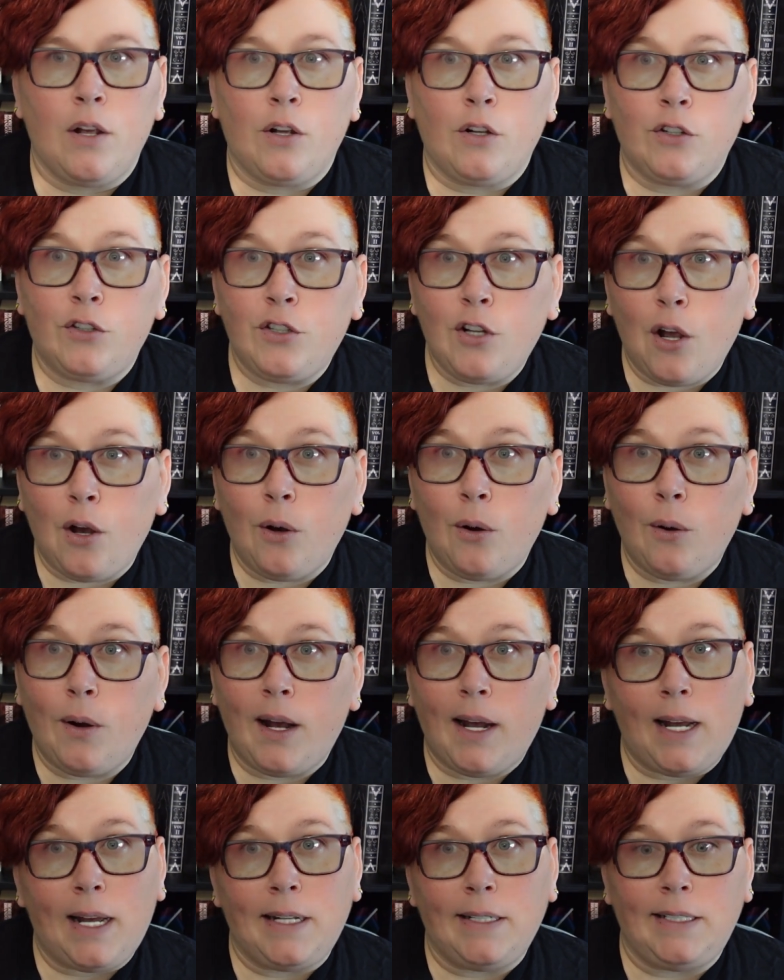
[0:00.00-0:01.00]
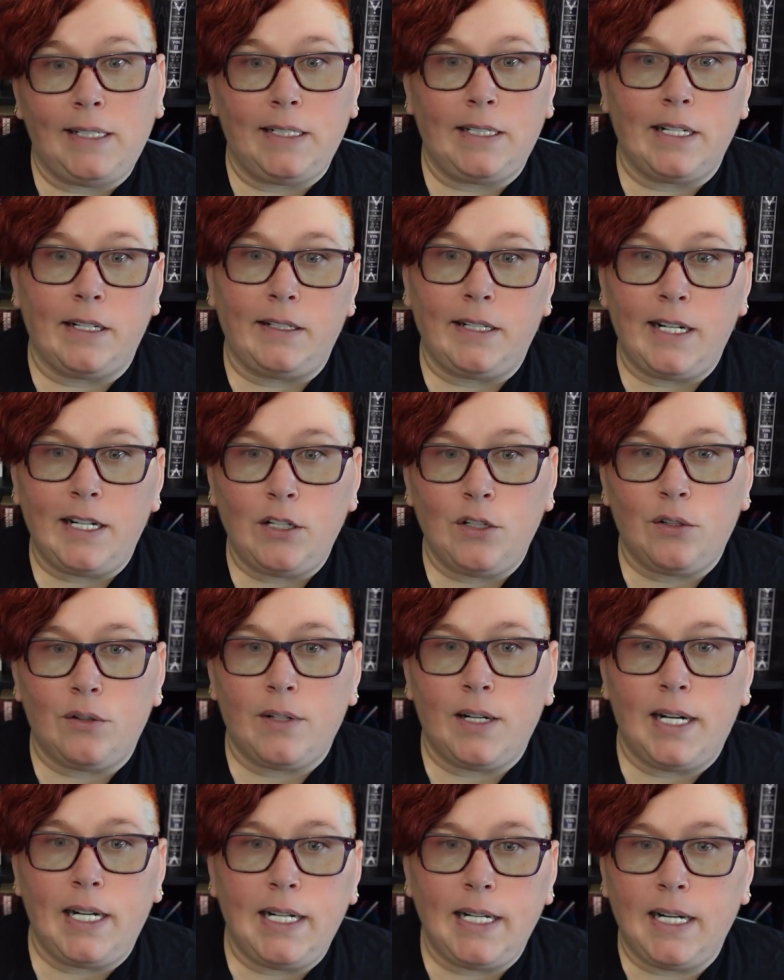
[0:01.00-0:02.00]
So a detailed
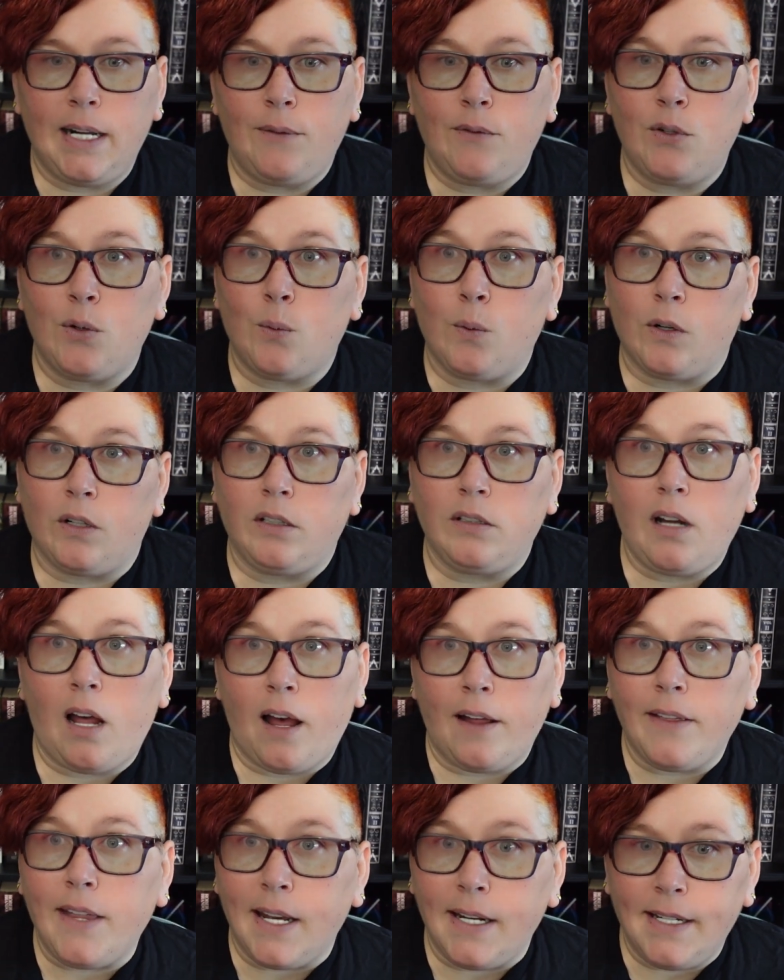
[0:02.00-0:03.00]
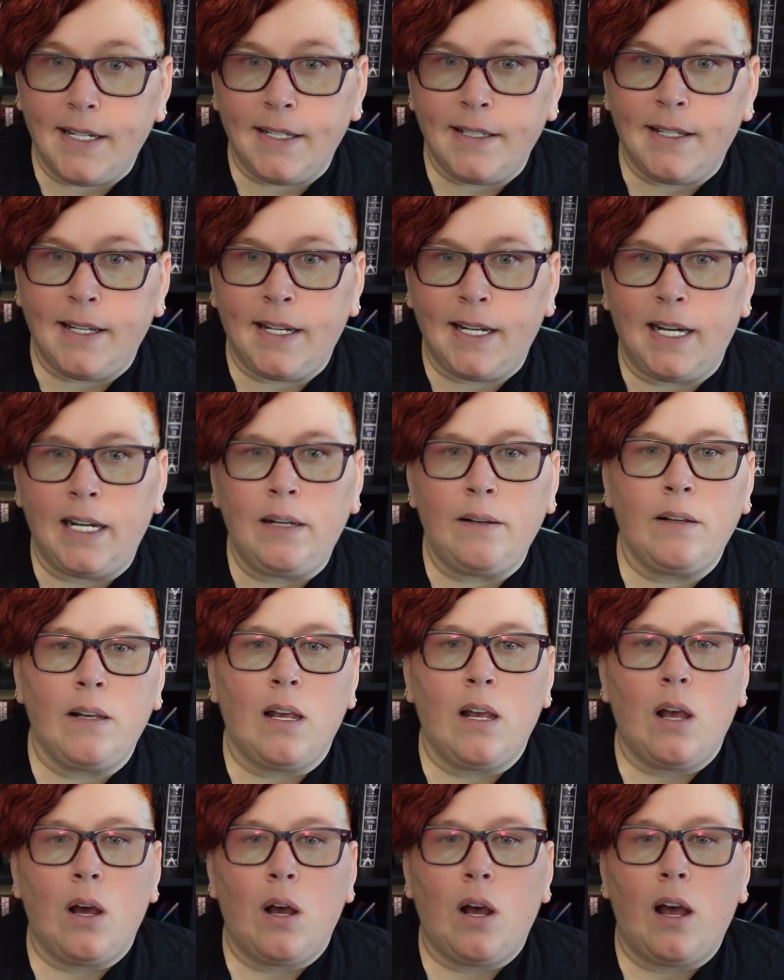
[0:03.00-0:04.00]
history gives your world authenticity.
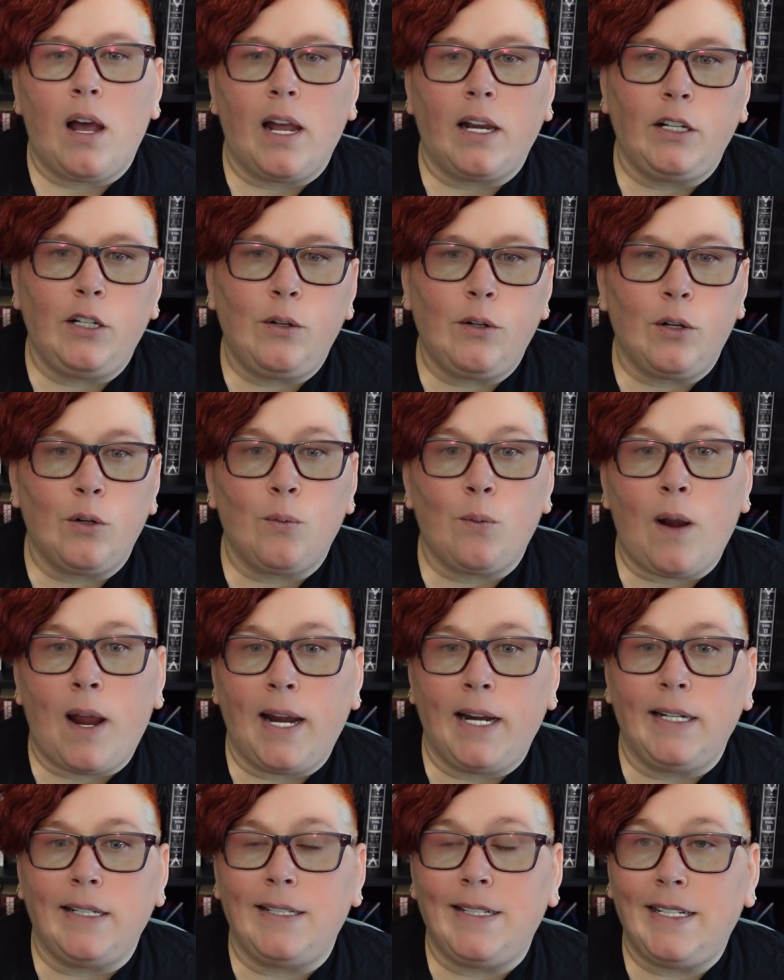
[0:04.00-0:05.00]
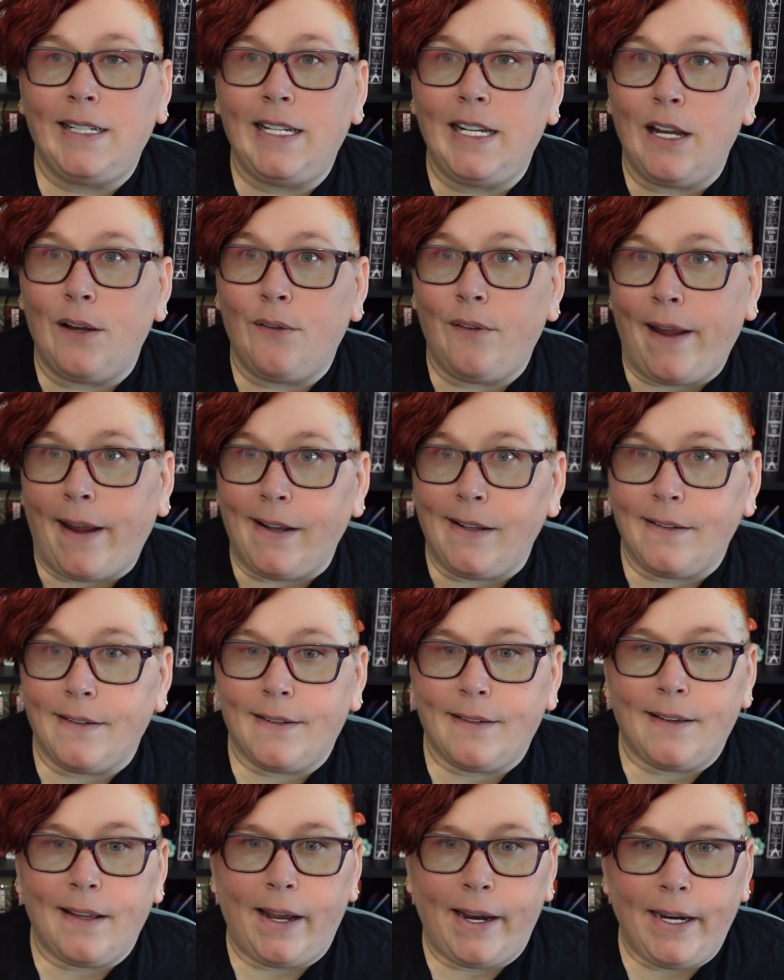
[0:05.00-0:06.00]
You can write key
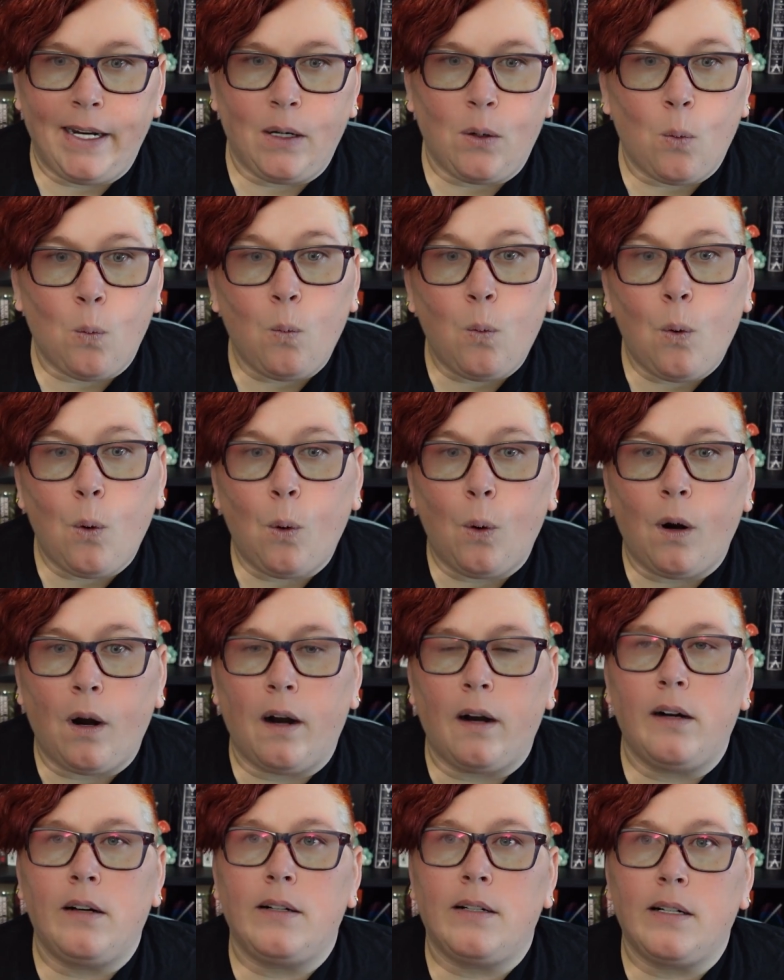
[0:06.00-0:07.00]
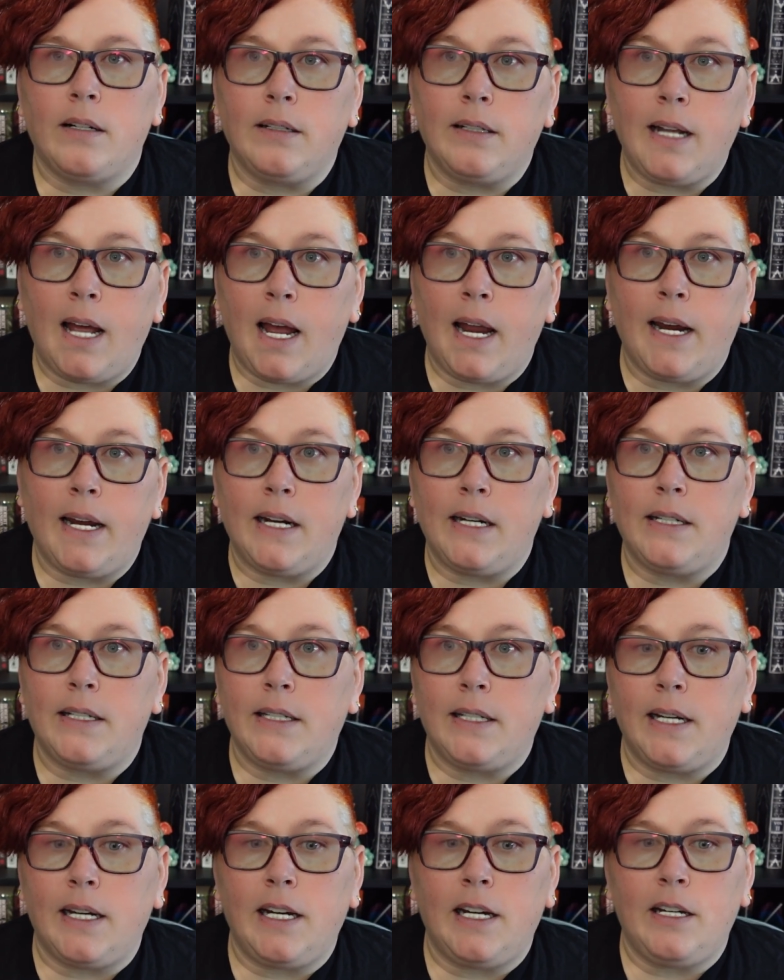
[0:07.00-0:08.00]
events like wars,
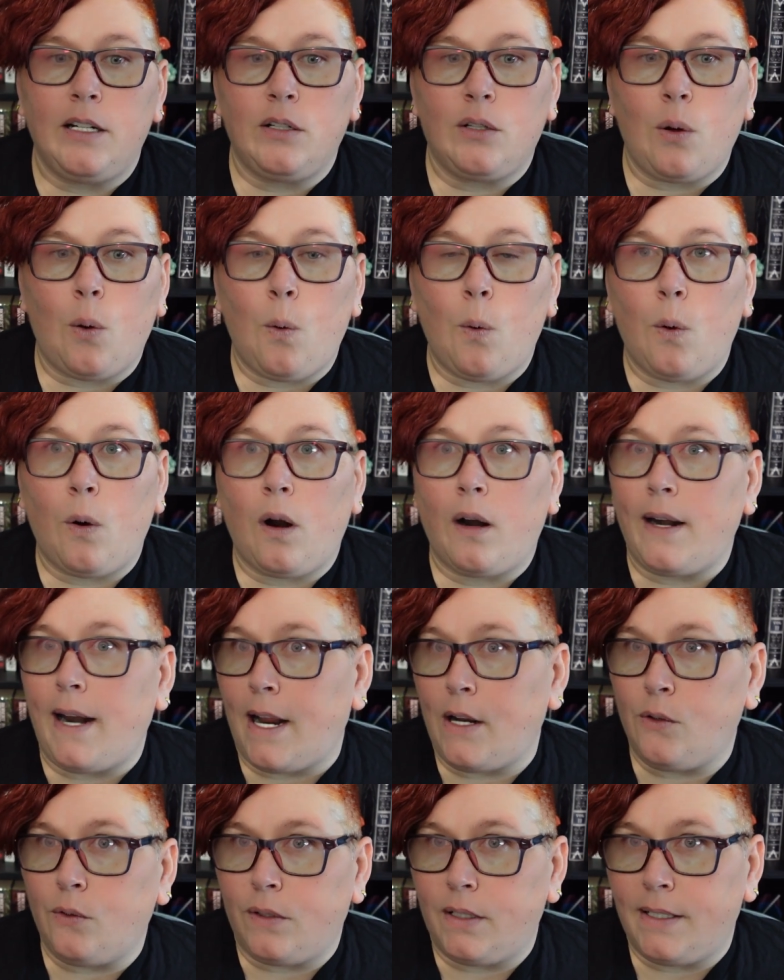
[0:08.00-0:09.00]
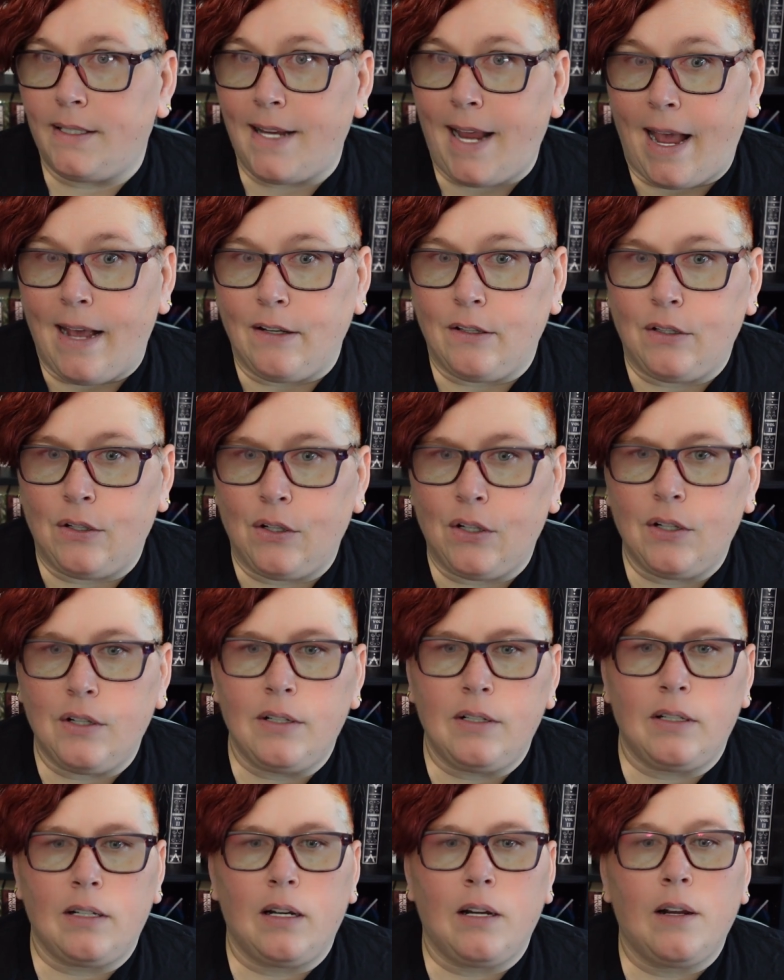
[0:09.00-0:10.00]
alliances, or natural
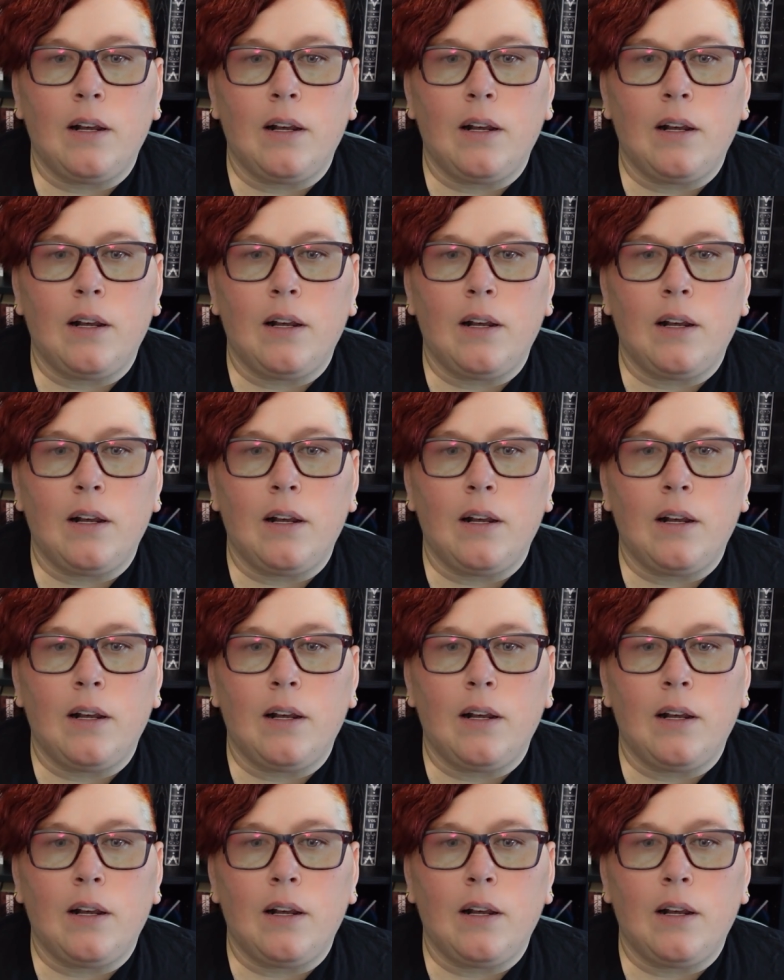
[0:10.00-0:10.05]
disasters.